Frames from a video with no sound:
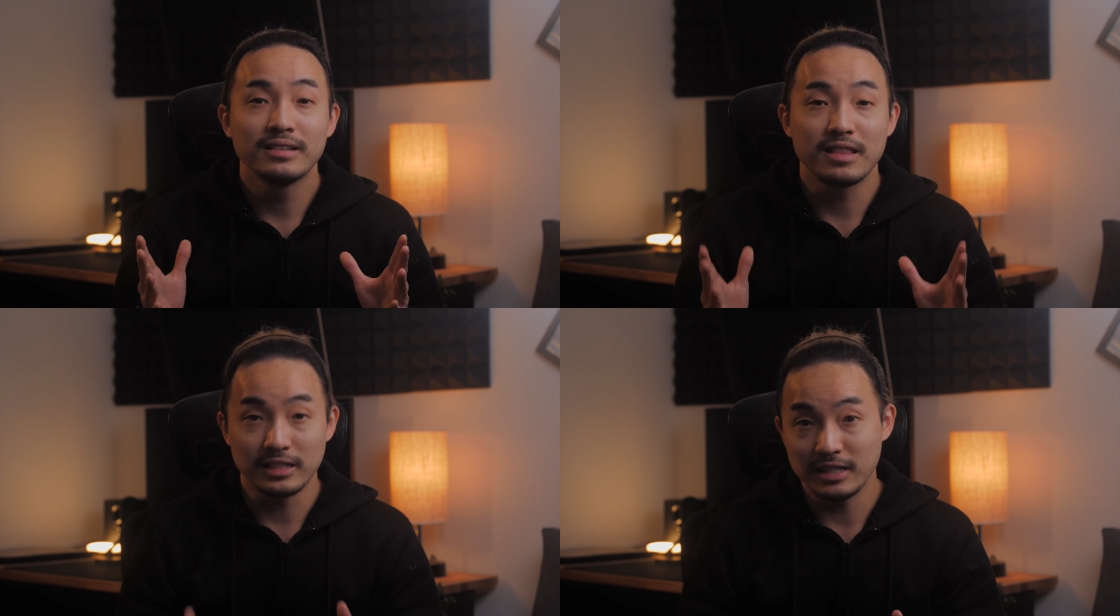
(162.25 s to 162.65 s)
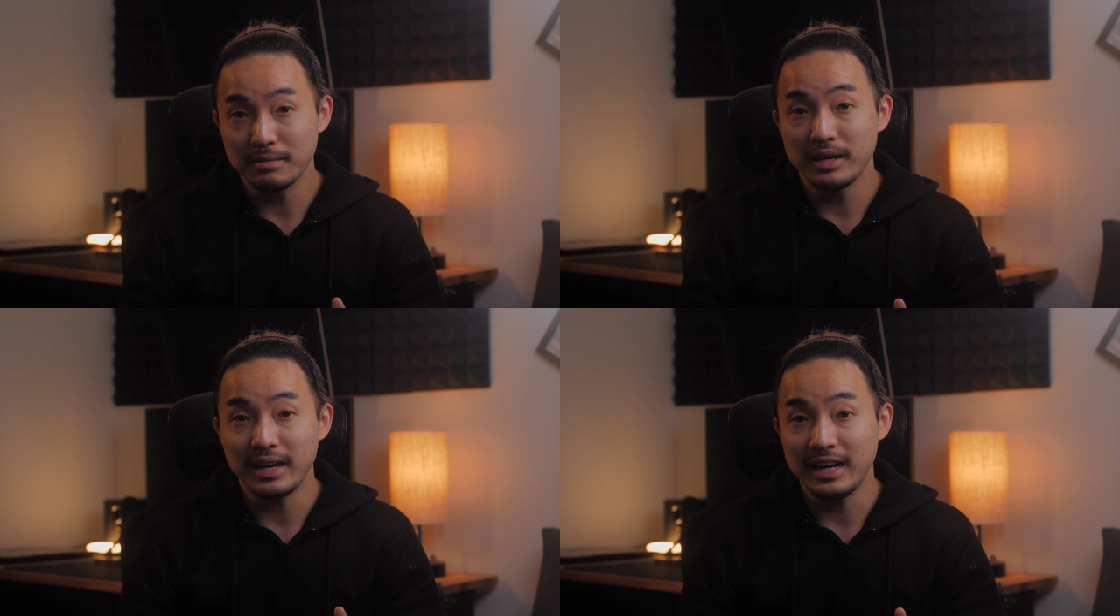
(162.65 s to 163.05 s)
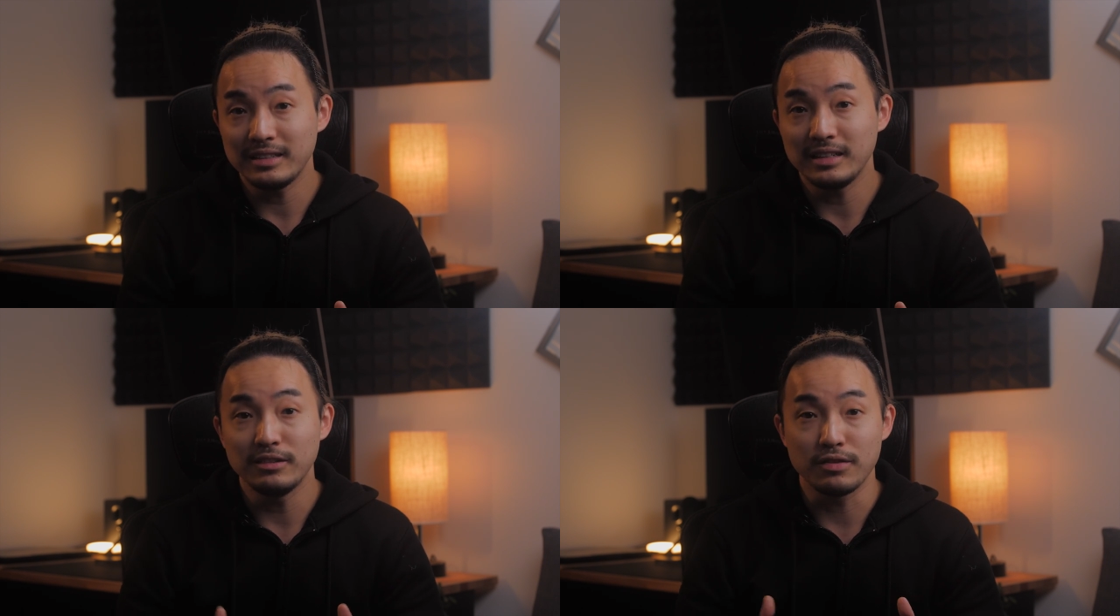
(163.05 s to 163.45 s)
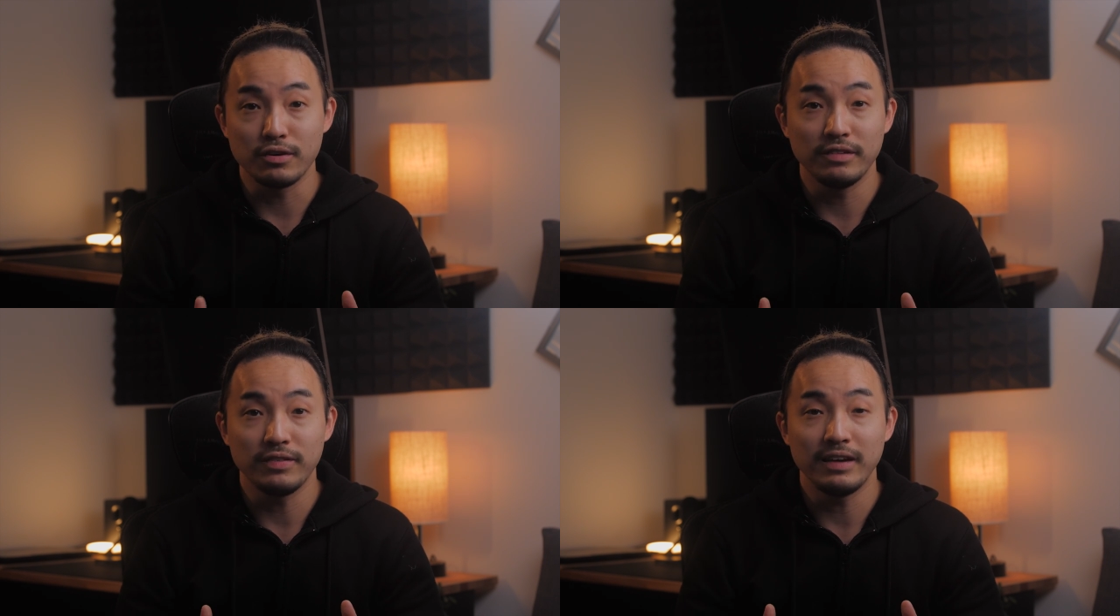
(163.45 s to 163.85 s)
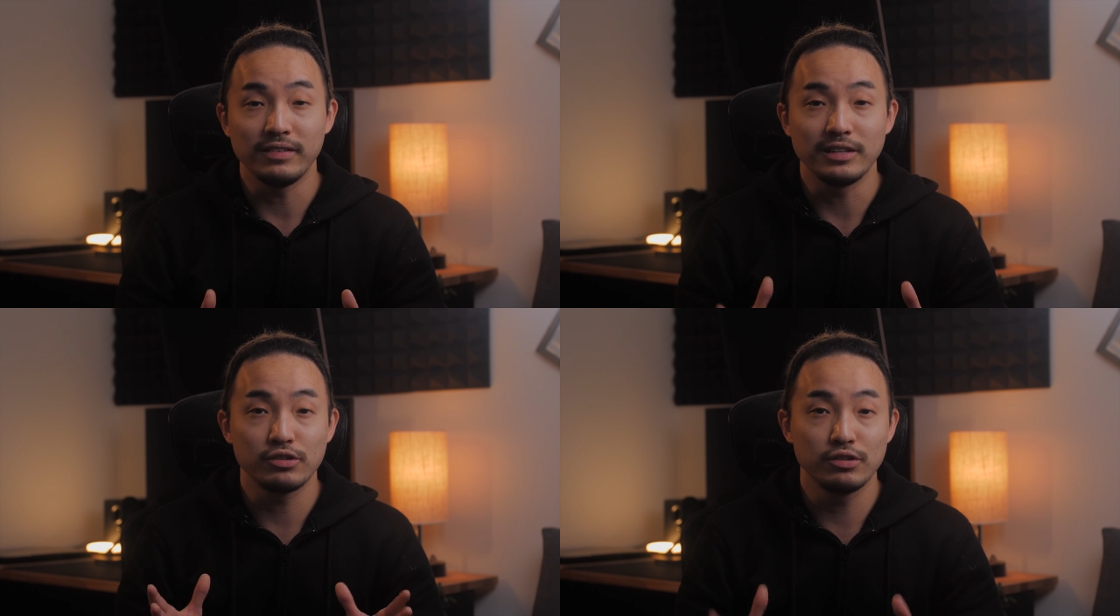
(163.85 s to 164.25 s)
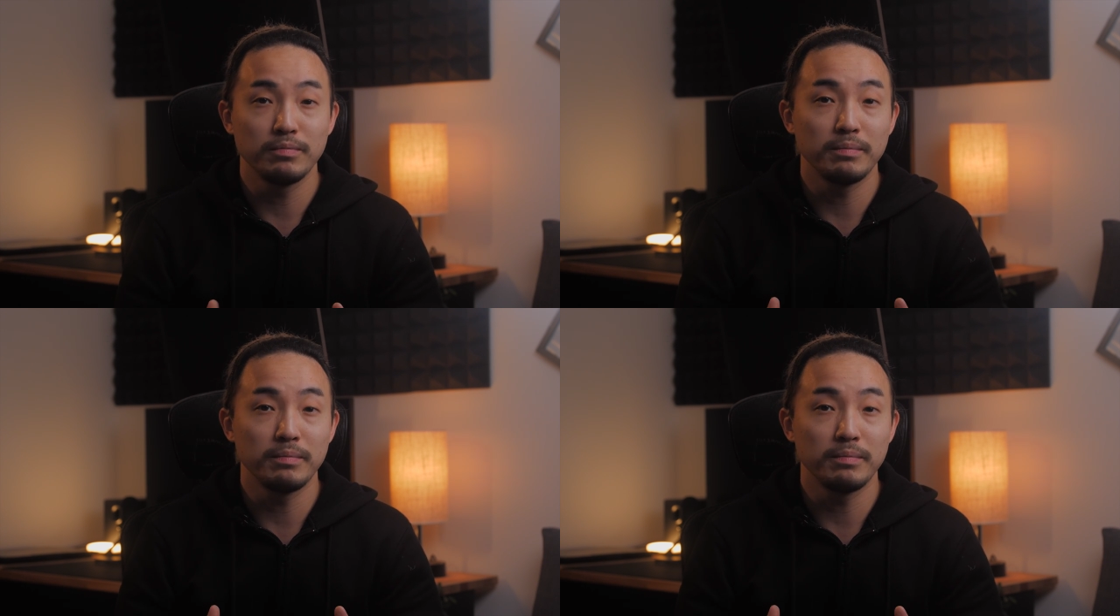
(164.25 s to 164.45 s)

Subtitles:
The Sigma 18 to 35 is super